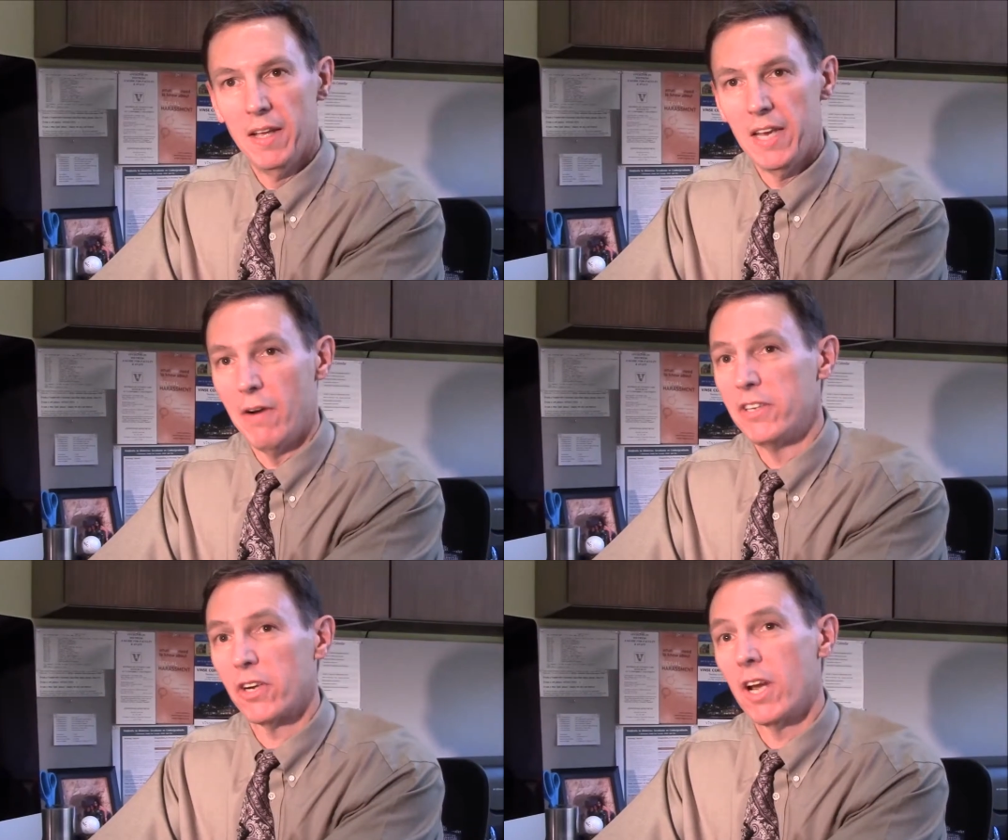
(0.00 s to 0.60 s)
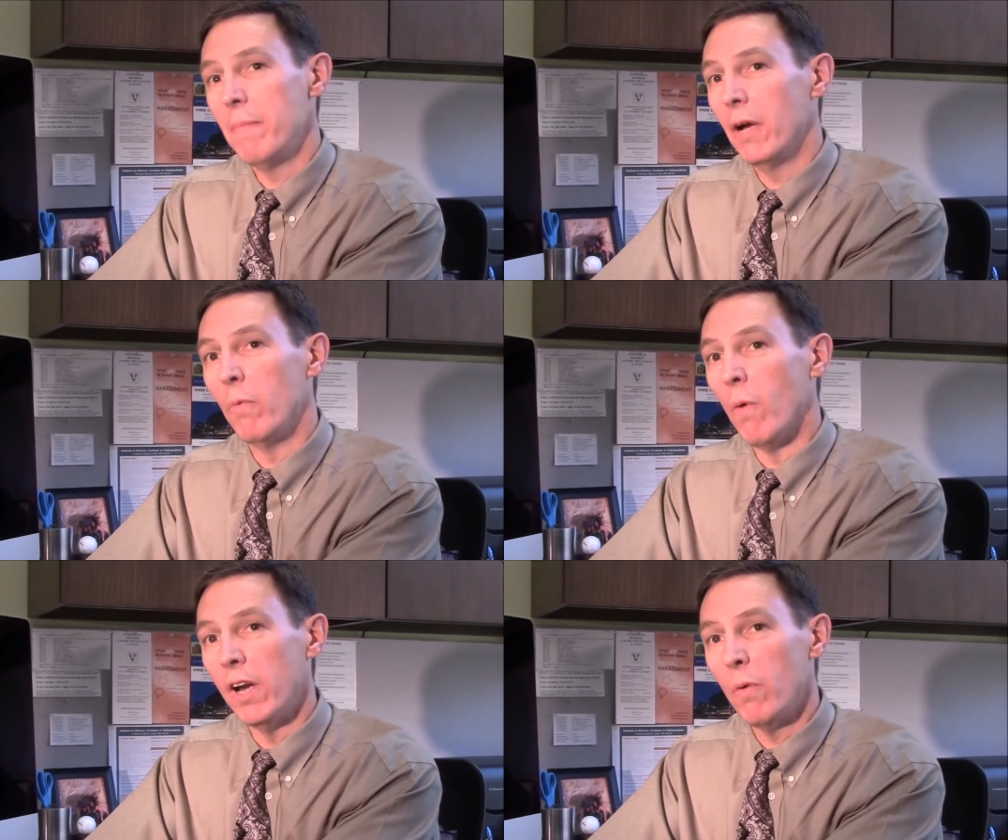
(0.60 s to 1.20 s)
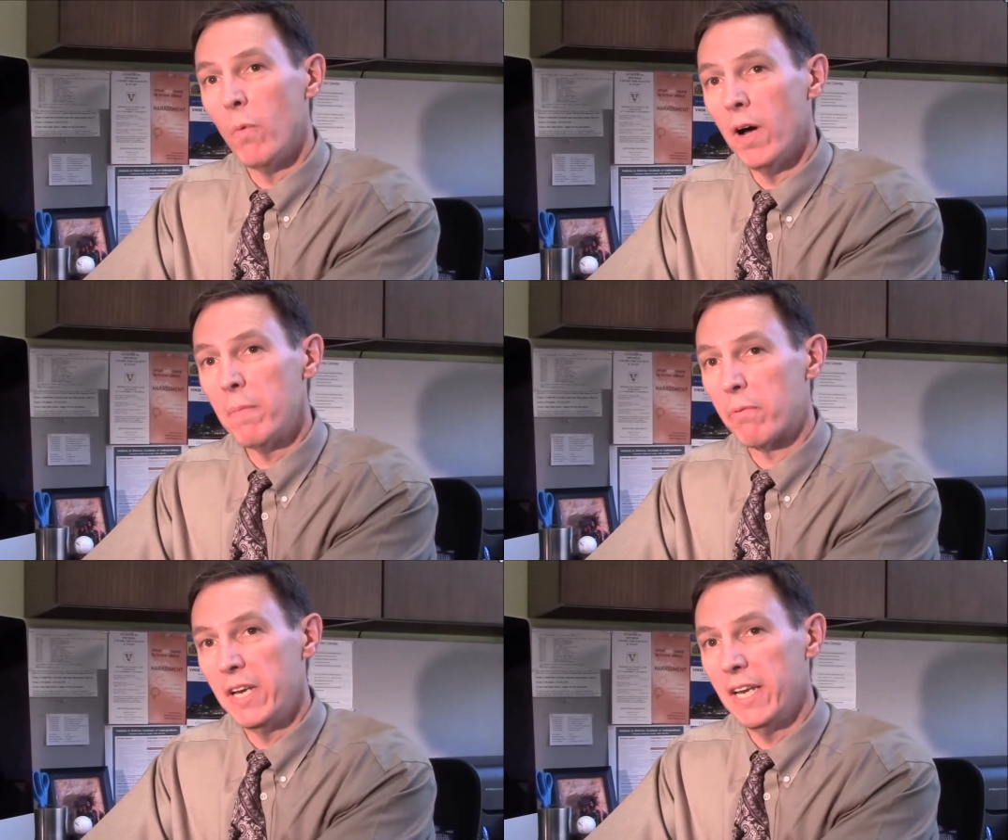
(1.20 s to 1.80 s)
Now, is there going to be a
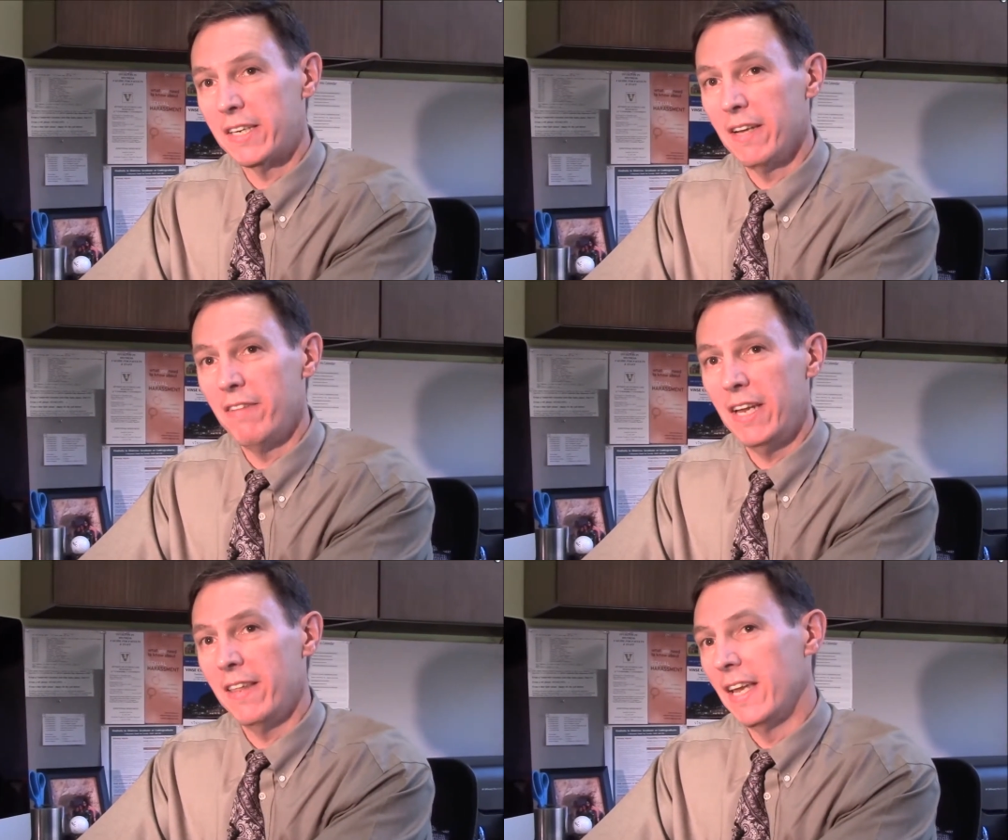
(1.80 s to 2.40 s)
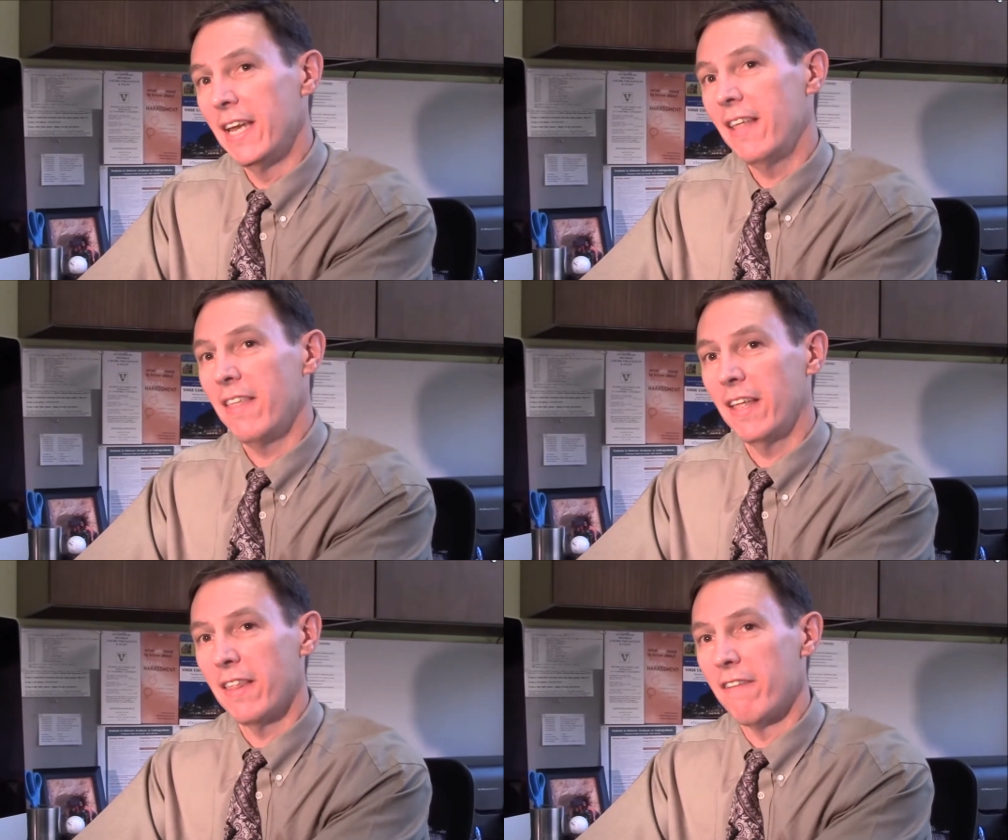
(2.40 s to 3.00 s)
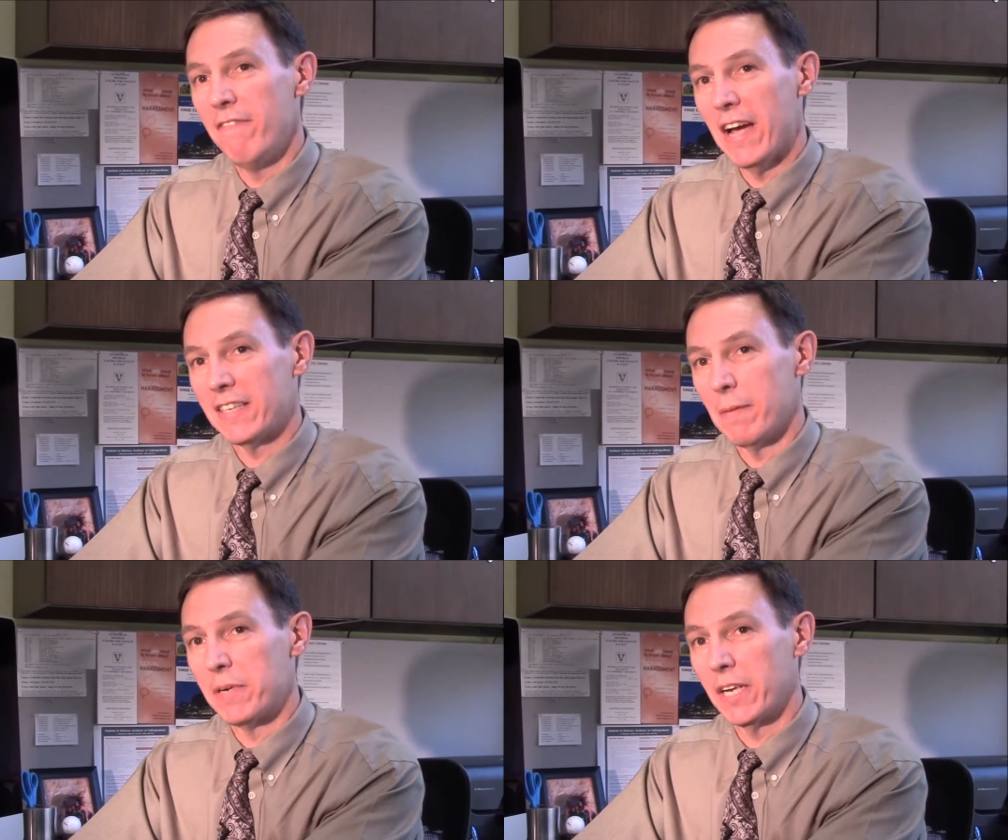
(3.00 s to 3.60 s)
one-to-one predictivity that anything that
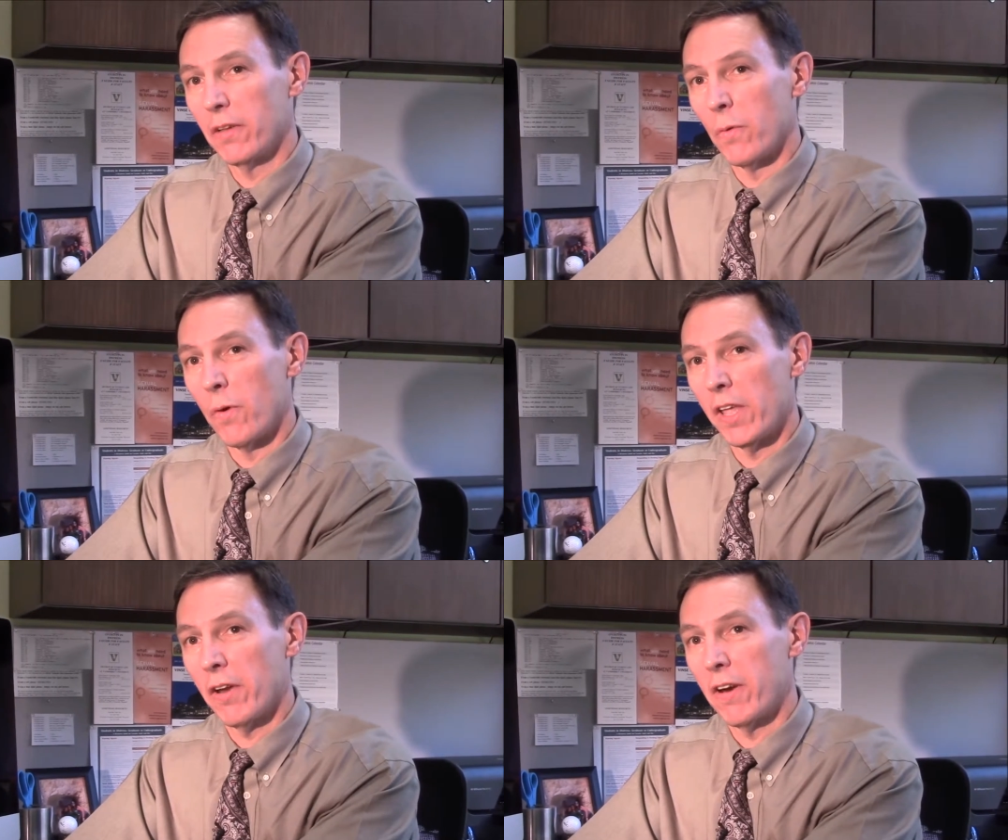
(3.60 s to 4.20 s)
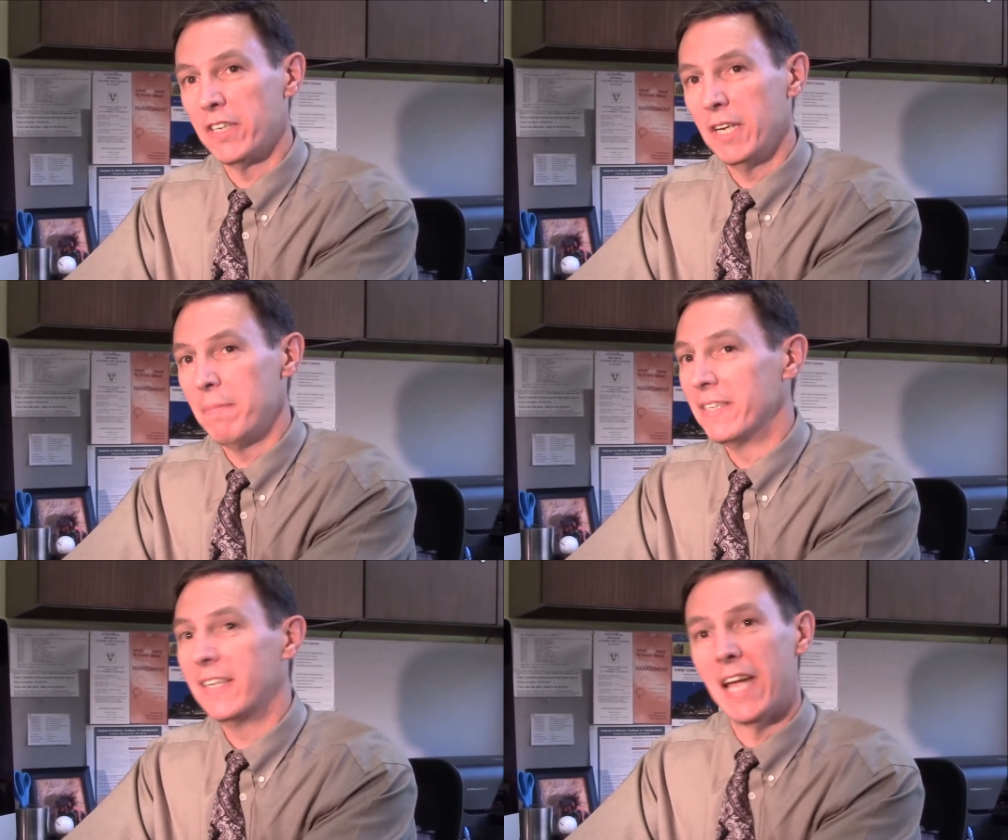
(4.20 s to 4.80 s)
affects a particular organ on a chip is